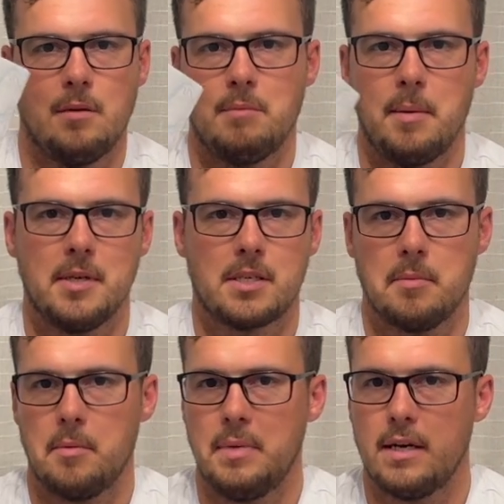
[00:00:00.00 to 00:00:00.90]
maybe
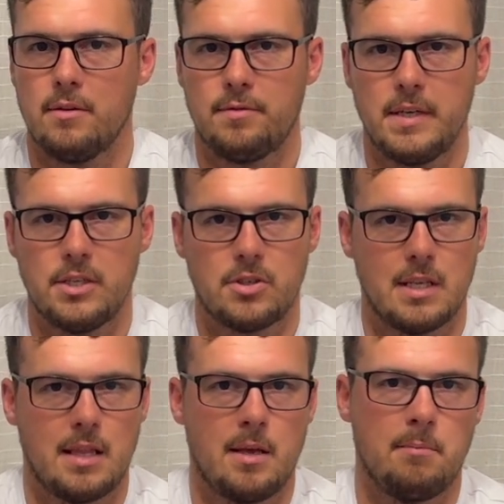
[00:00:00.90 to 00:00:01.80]
some of the bigger fish
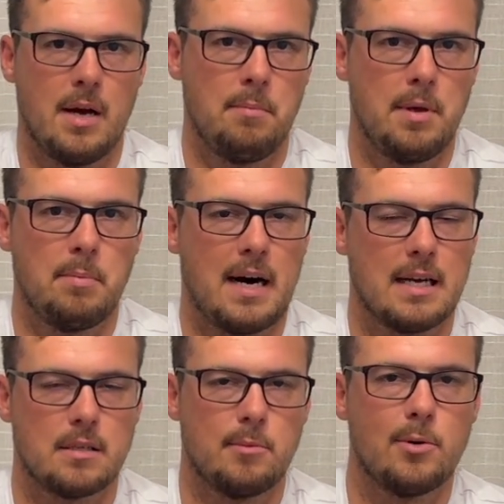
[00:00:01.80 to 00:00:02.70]
that might be
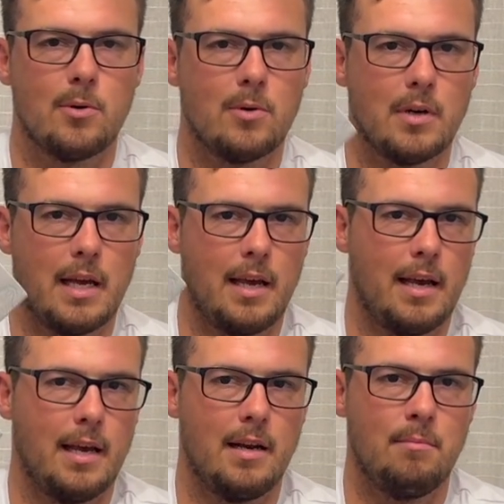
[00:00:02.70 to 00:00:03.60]
possible,
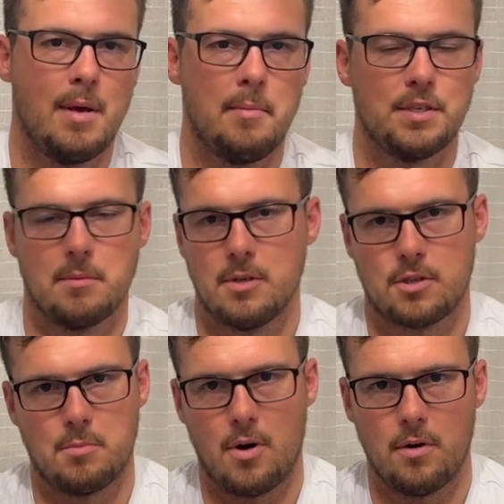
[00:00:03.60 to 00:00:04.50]
and maybe some of the
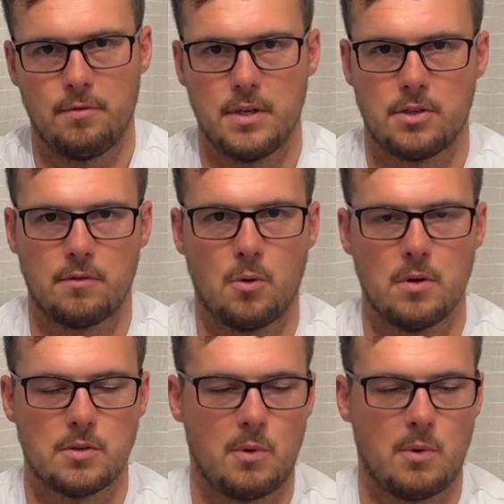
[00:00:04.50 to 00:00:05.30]
smaller fish, of course.